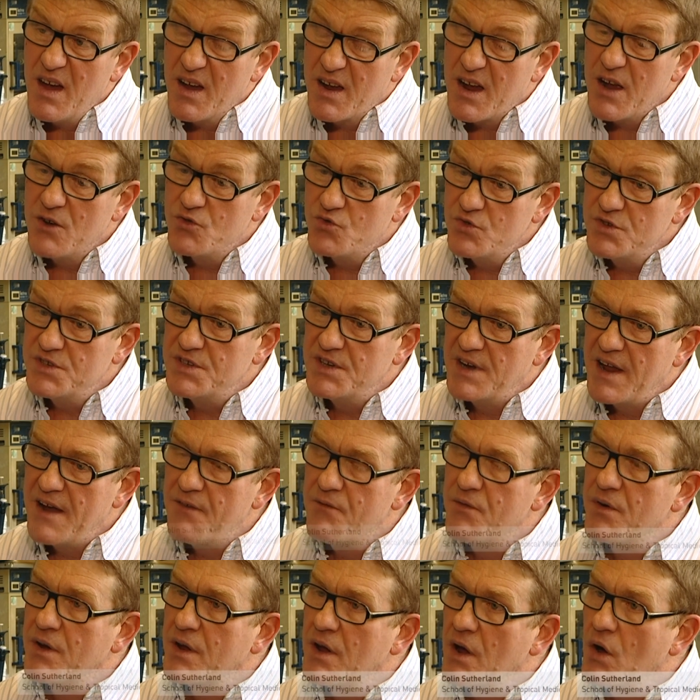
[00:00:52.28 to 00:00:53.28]
countries in
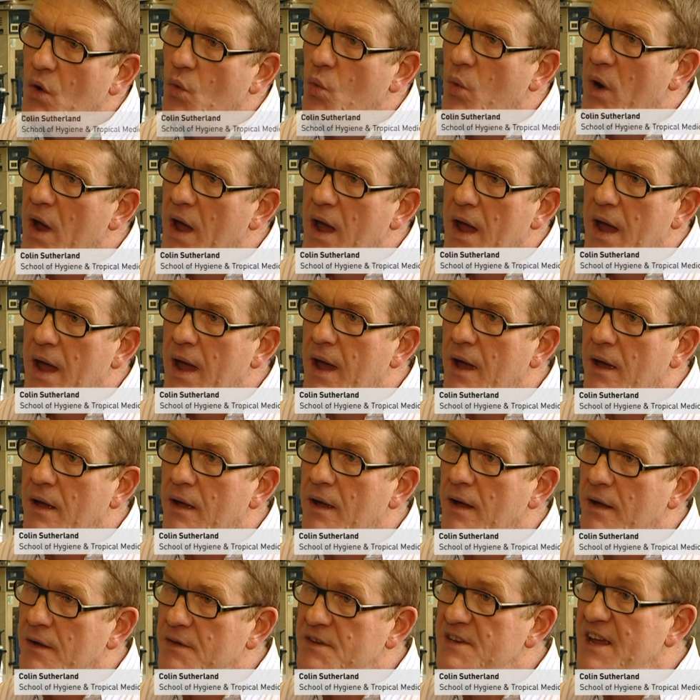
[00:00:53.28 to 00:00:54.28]
Africa where
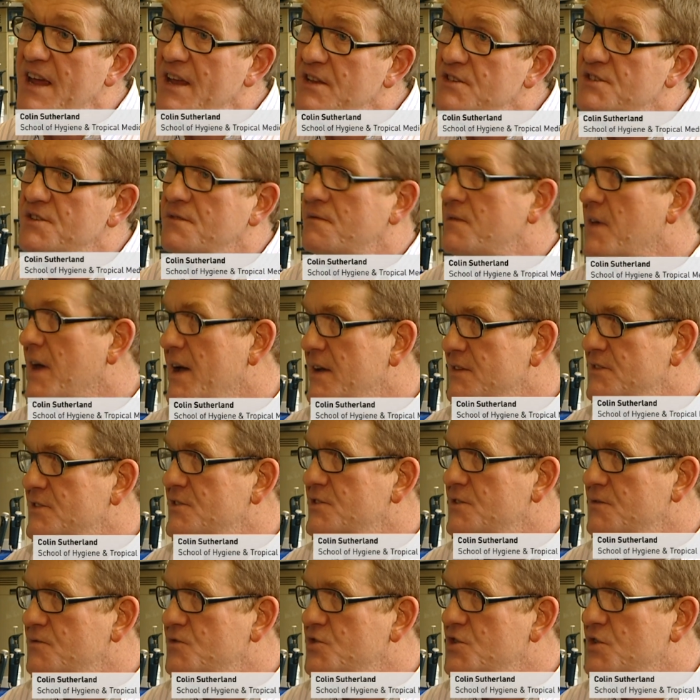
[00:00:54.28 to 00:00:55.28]
tens of
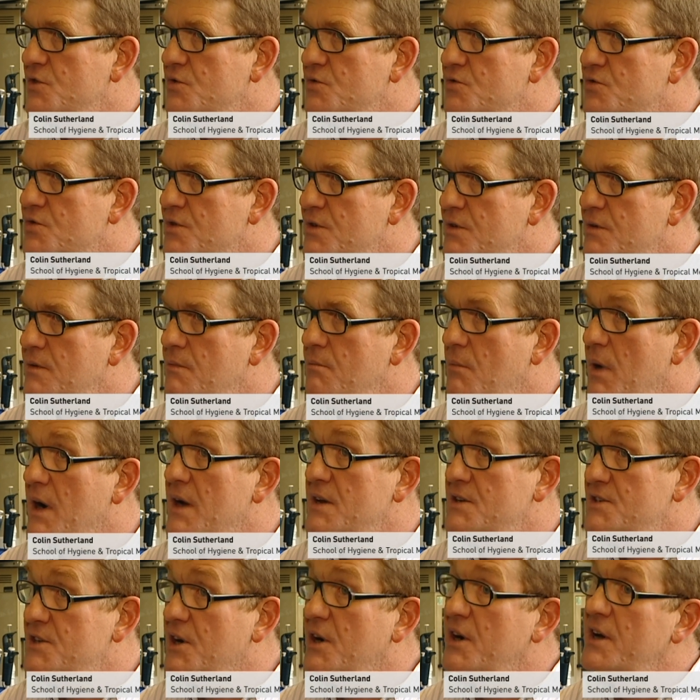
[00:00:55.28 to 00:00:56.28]
thousands of children
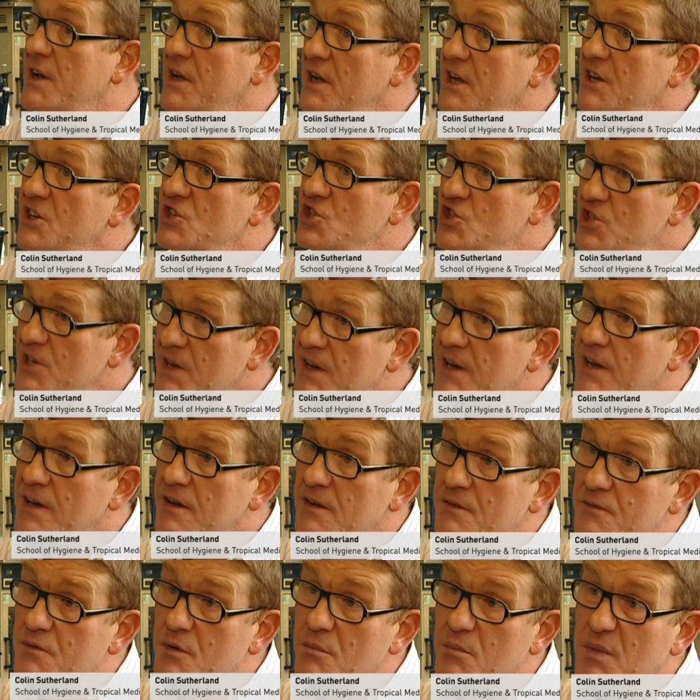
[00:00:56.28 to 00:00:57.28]
might die each year
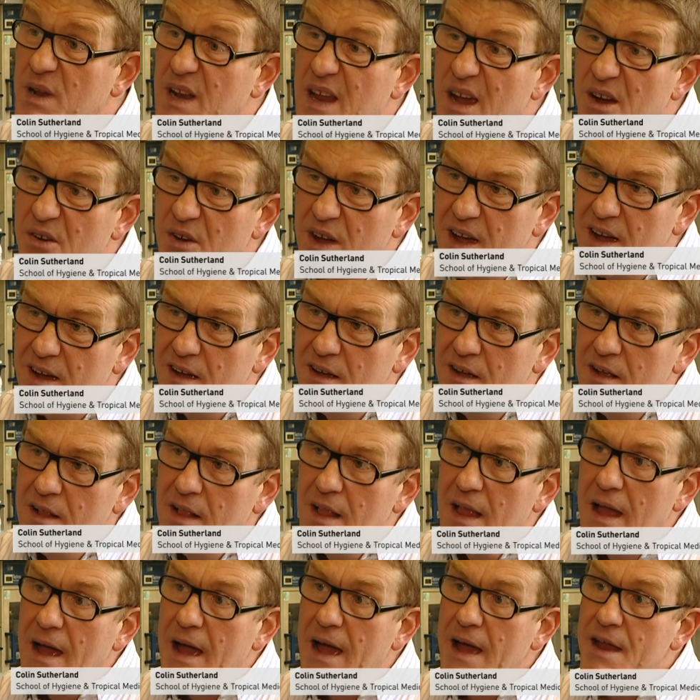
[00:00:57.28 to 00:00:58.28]
from malaria.
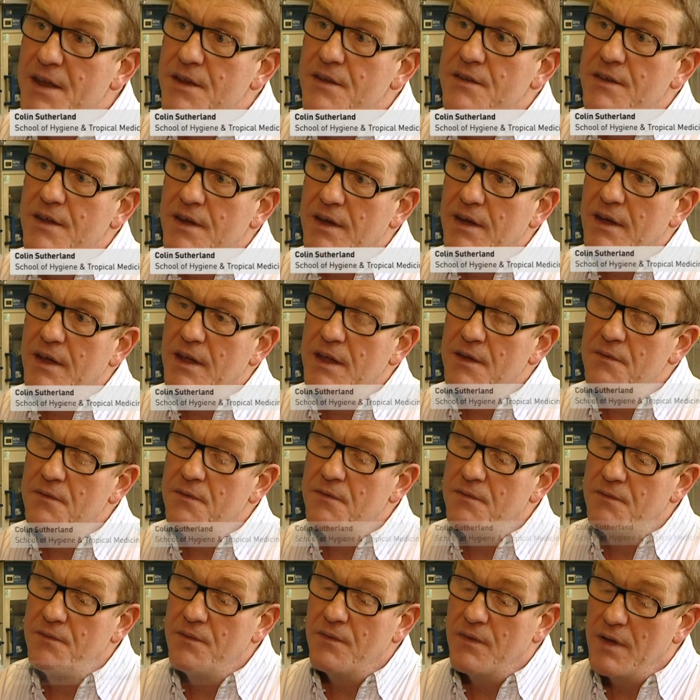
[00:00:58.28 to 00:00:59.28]
And
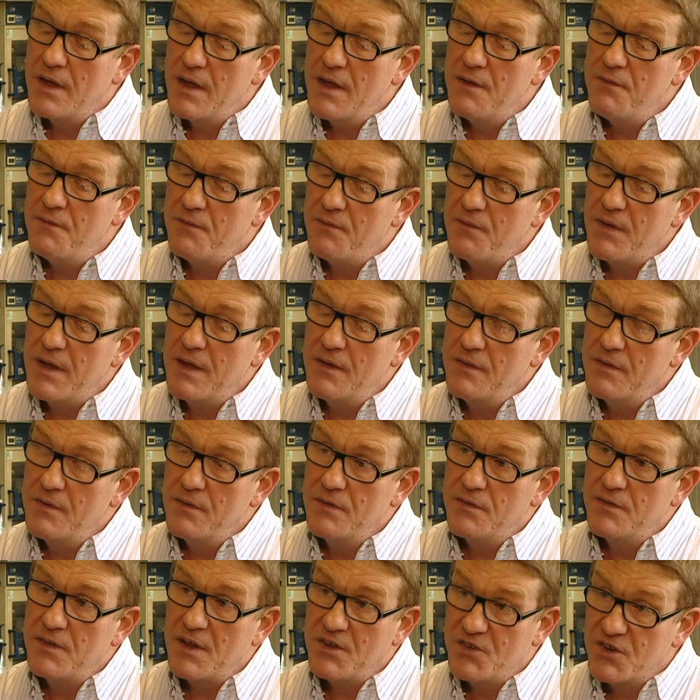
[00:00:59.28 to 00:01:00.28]
if in
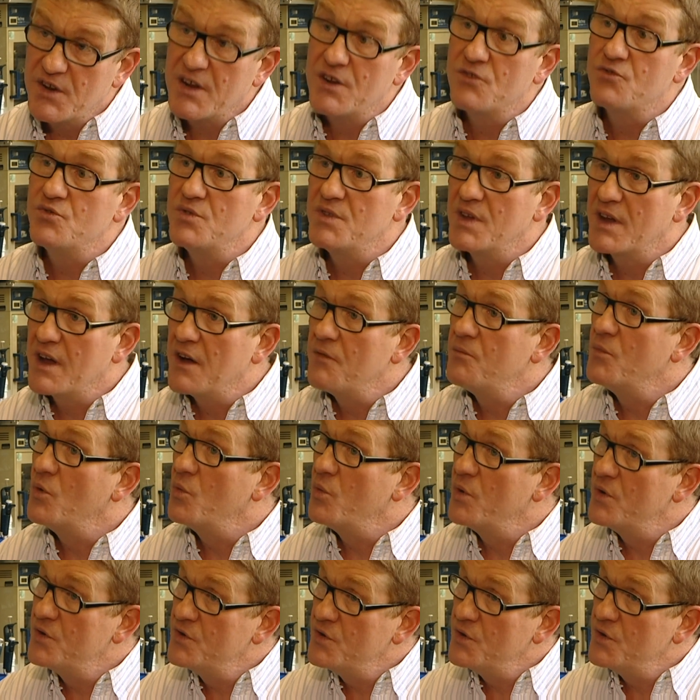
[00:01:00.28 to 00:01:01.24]
such a country the government were